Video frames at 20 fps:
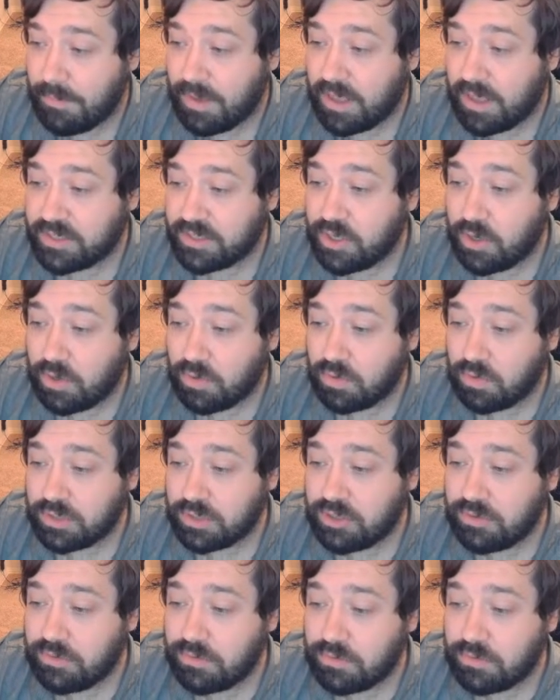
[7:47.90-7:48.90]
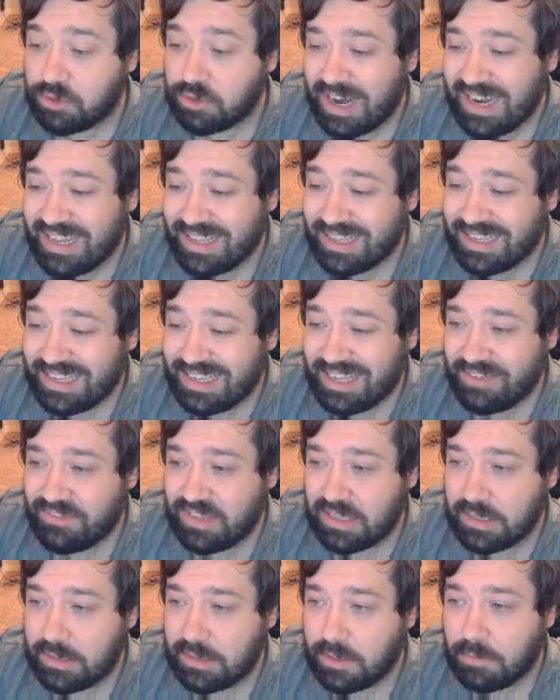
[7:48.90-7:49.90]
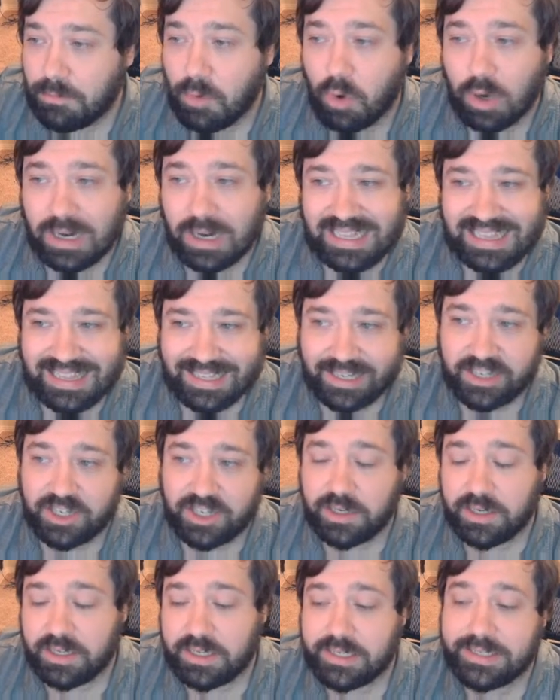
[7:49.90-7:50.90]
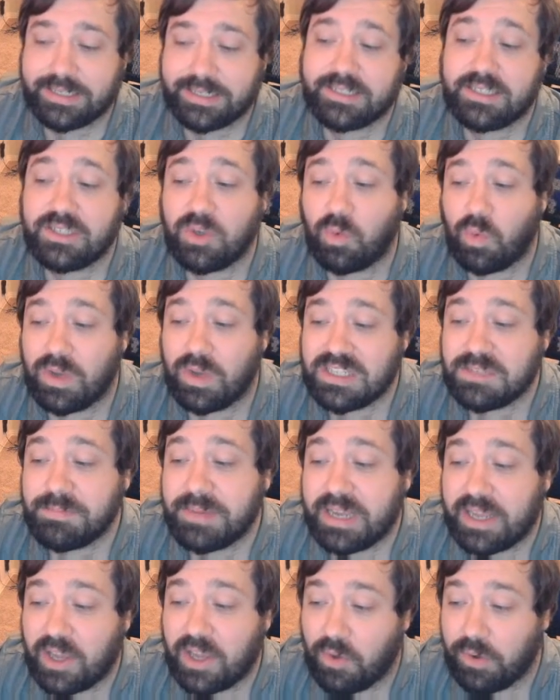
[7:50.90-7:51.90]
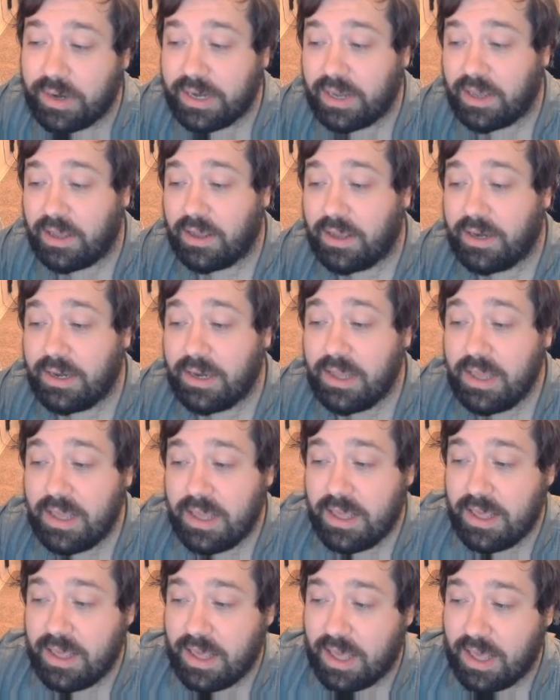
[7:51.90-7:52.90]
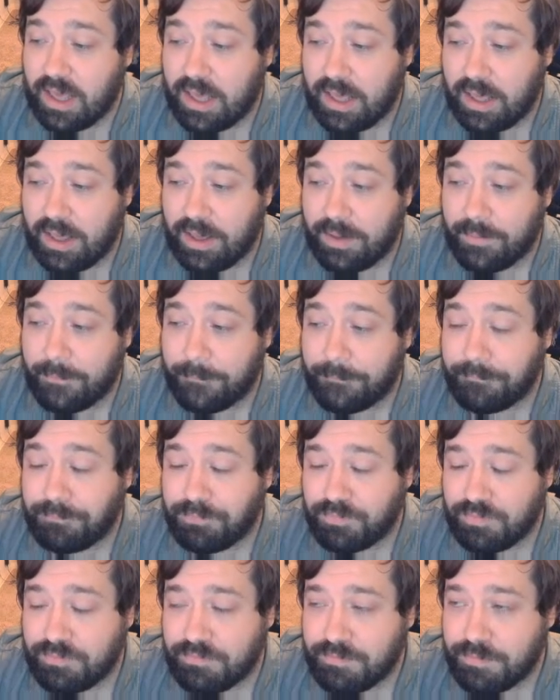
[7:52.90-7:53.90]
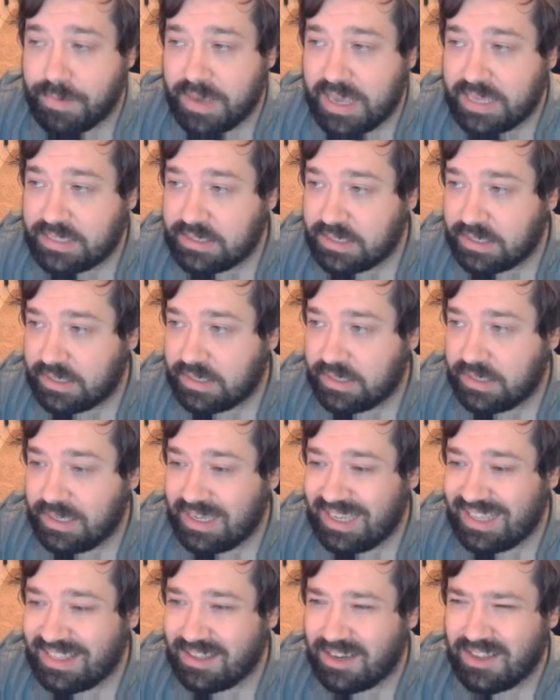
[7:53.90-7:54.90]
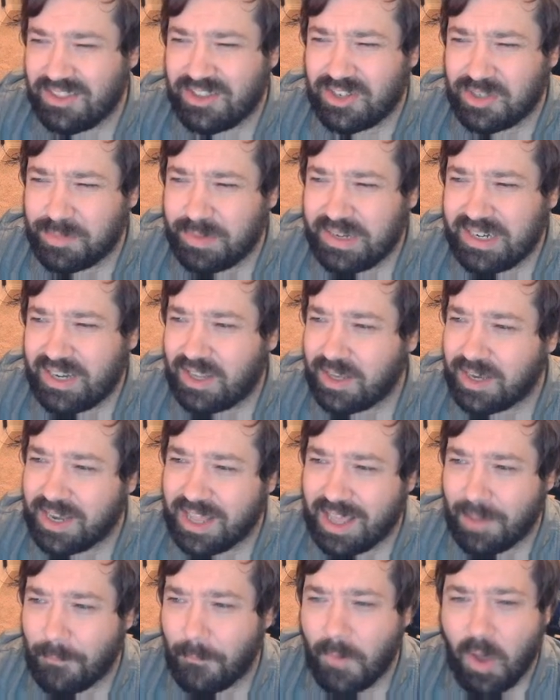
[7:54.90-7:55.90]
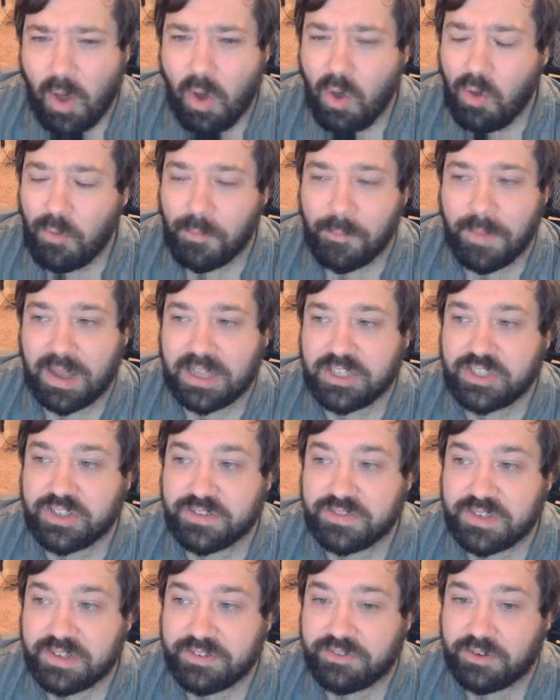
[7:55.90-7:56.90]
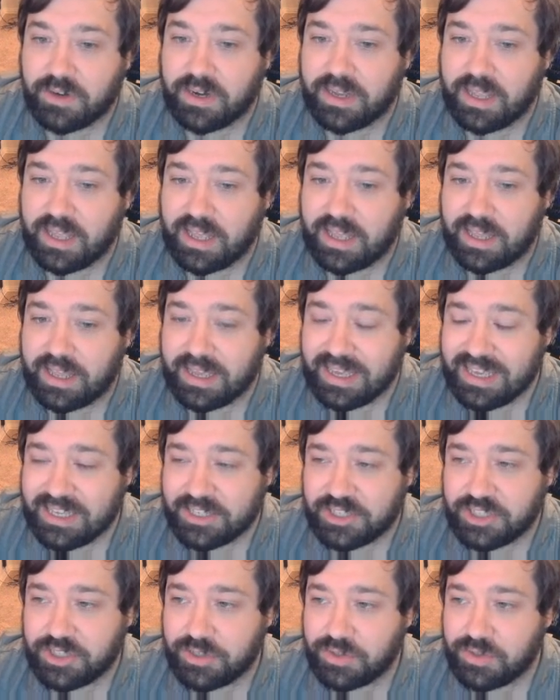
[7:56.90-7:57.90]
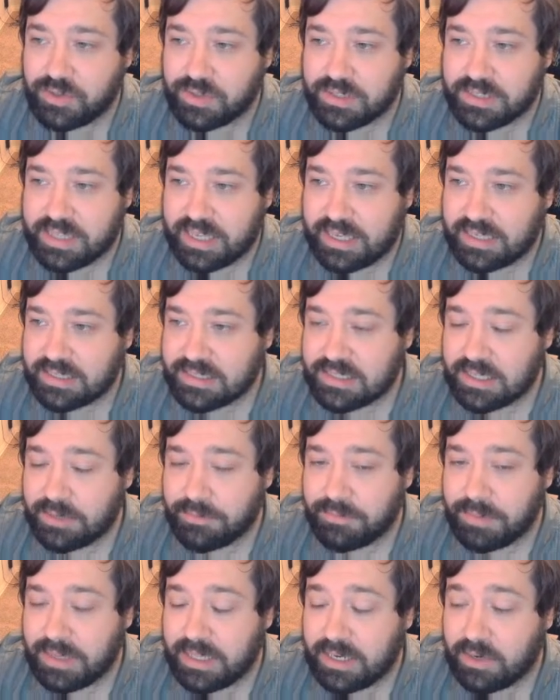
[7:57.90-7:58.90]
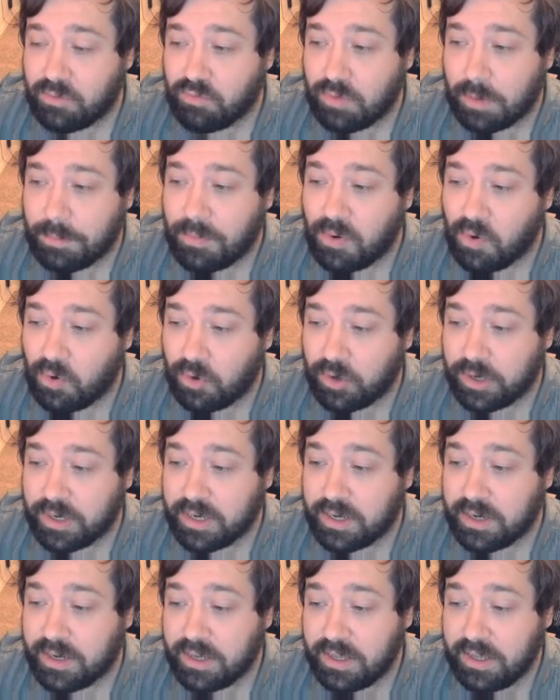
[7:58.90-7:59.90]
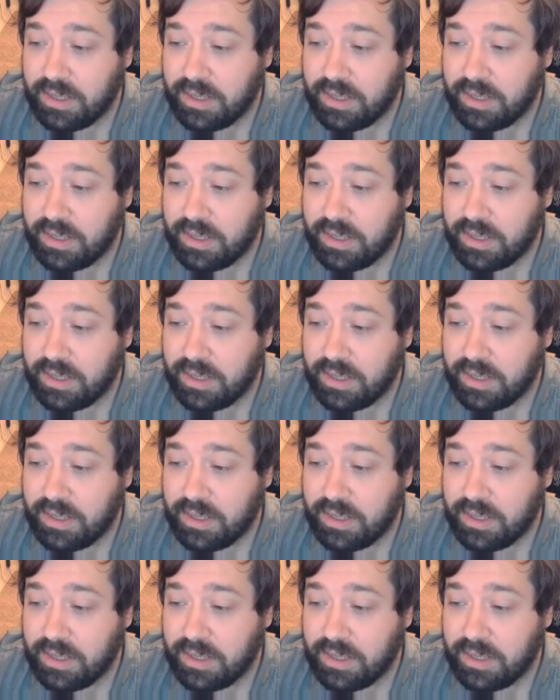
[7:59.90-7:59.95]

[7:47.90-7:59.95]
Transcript: So to try to give a little more clarity as to what's been going on, basically there's been a whole bunch of different issues, things that have been reported.